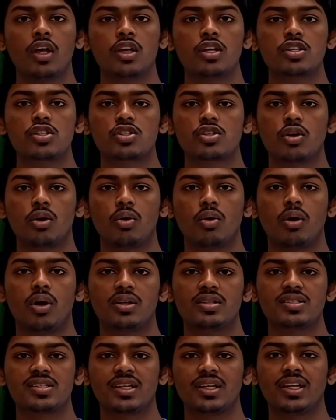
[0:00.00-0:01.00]
So
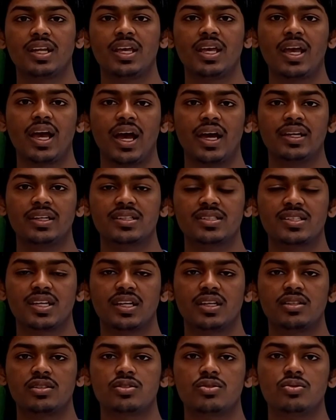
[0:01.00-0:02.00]
on Sunday, I
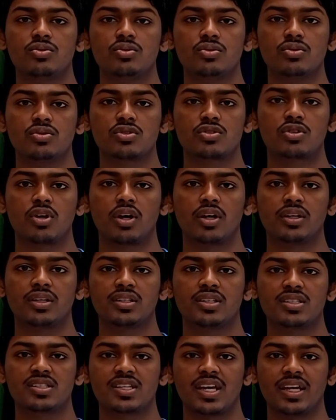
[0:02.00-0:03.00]
decided to start
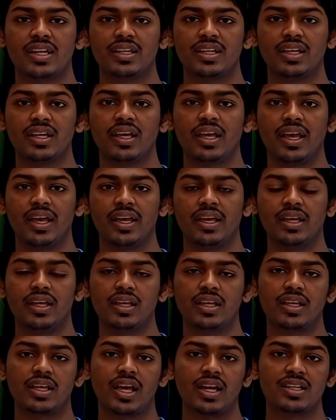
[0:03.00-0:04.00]
designing
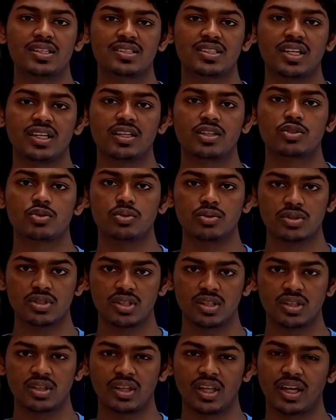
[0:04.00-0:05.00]
a calisthenics
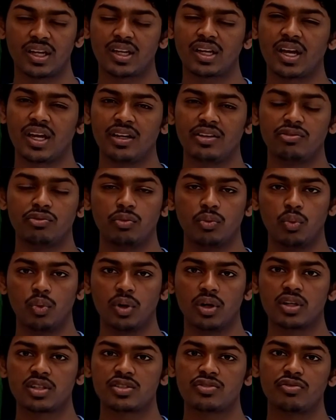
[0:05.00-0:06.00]
routine that kind of
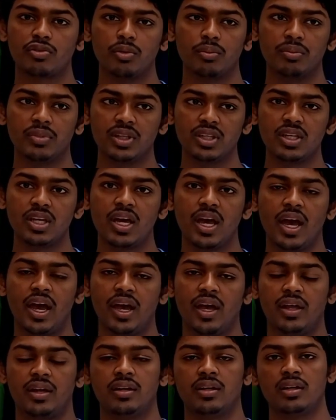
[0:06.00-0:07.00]
works for me,
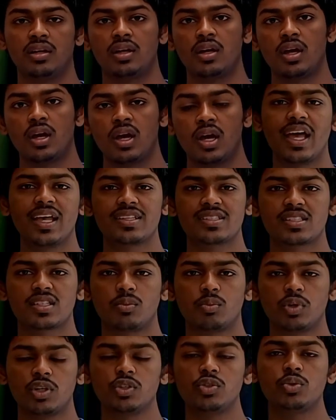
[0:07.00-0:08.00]
and as
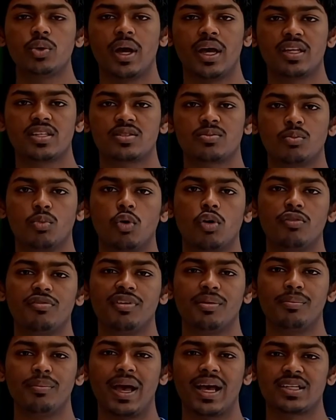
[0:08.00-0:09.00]
someone who has more of
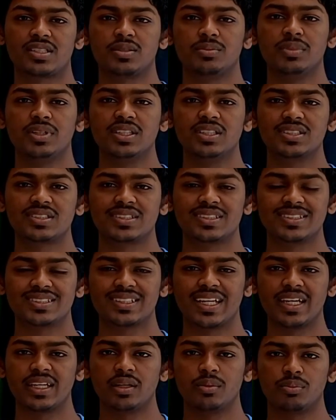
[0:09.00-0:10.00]
a maximalist
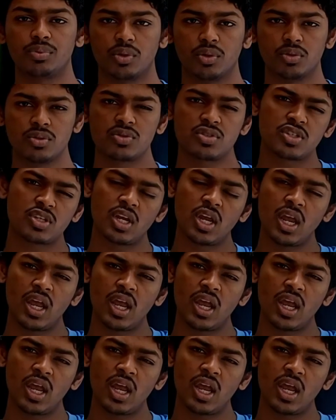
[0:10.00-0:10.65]
design approach,